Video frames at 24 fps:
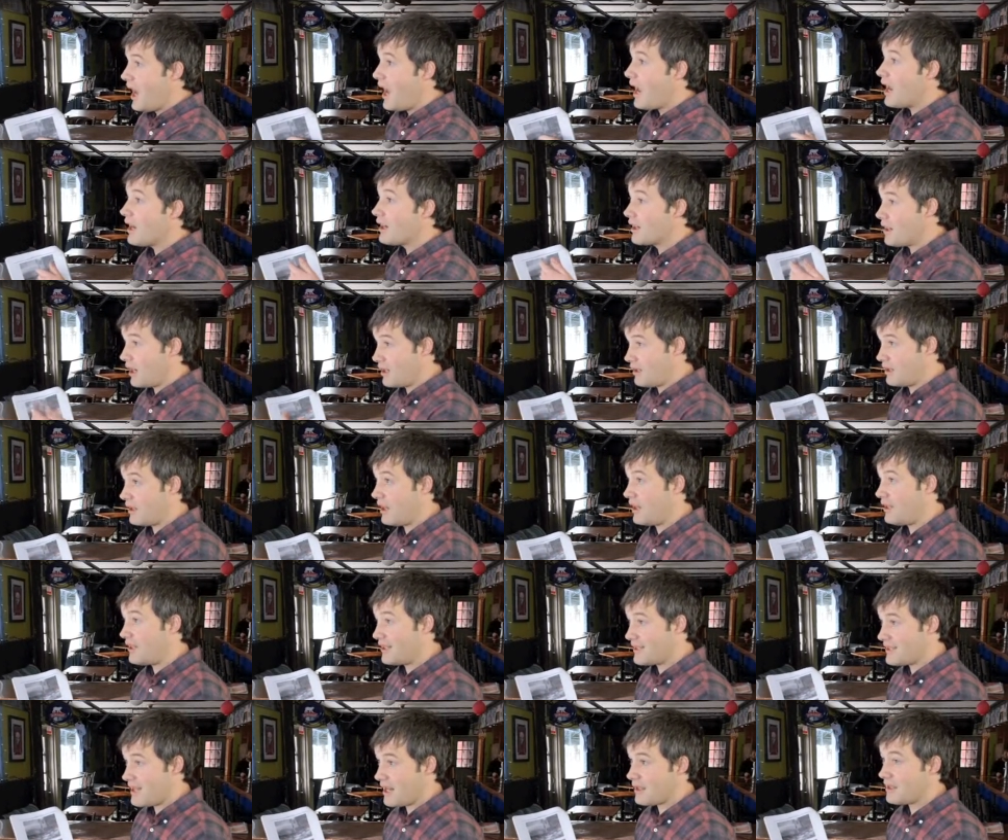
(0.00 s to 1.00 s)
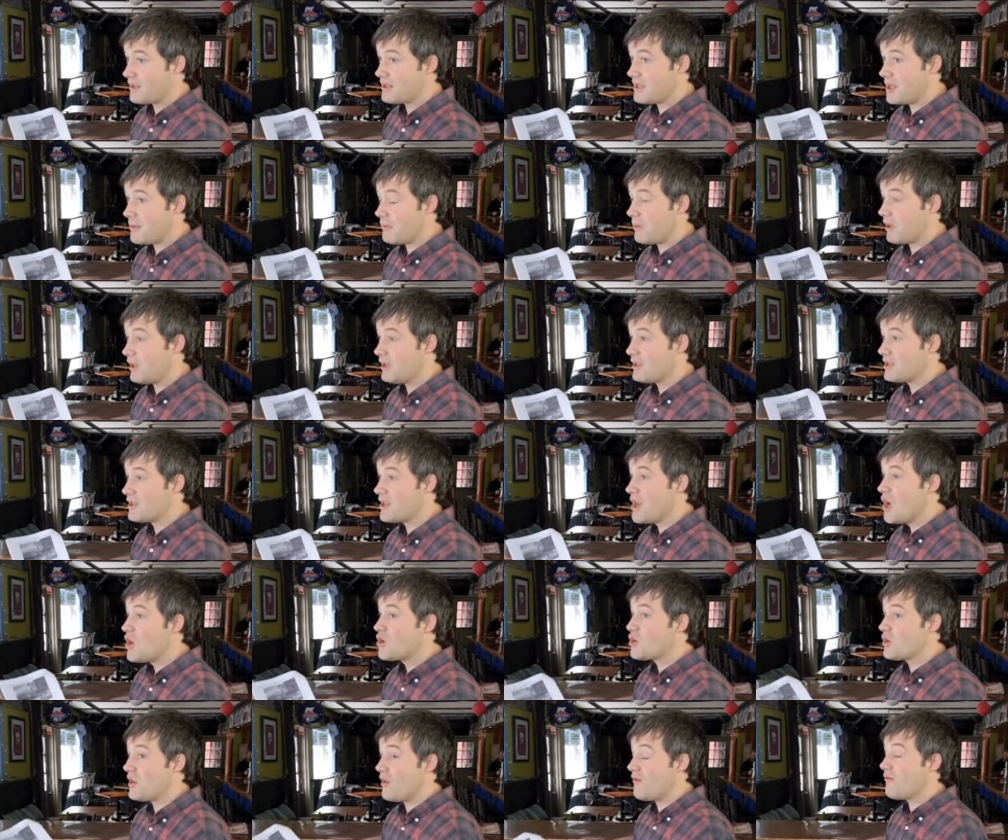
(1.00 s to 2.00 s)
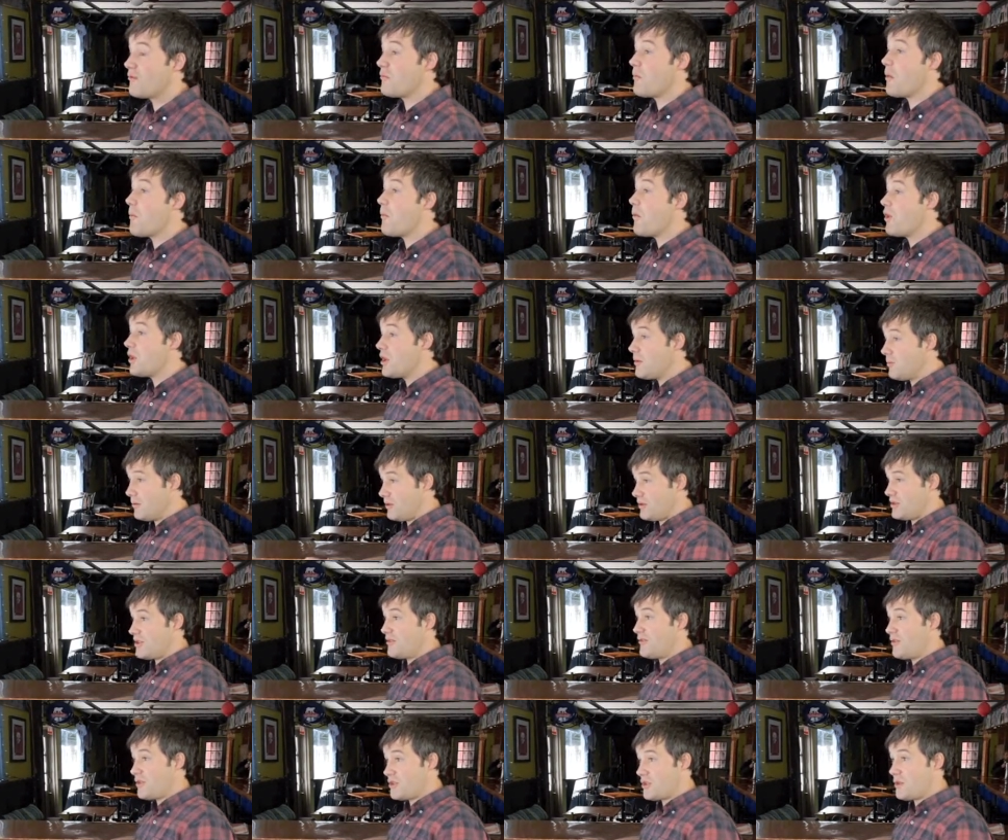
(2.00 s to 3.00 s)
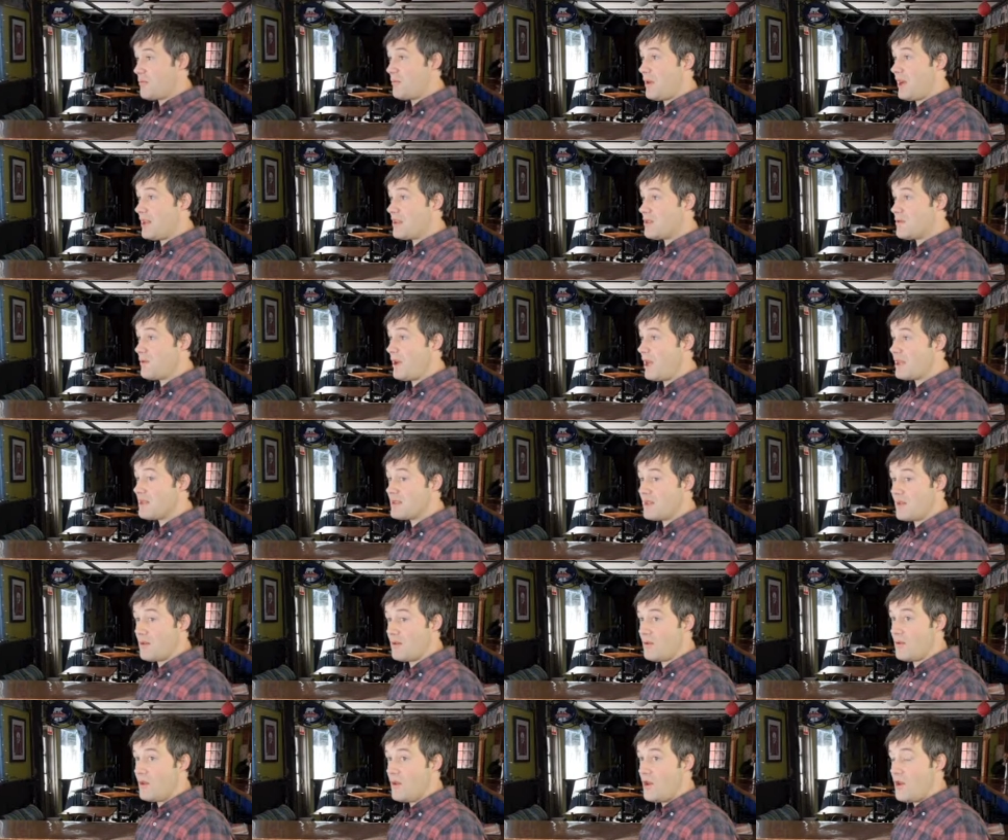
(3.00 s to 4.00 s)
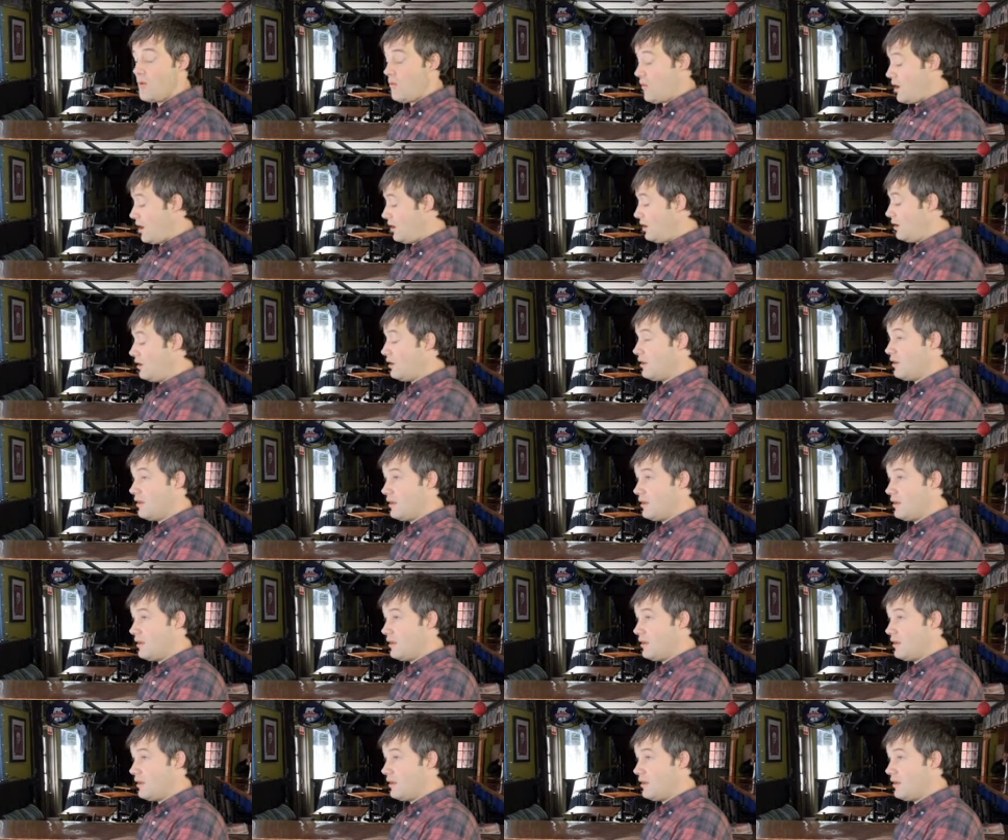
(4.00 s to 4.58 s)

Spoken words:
it'd crack again in exactly the same place. So then from a money point of view, to come back to it, I'd say, well,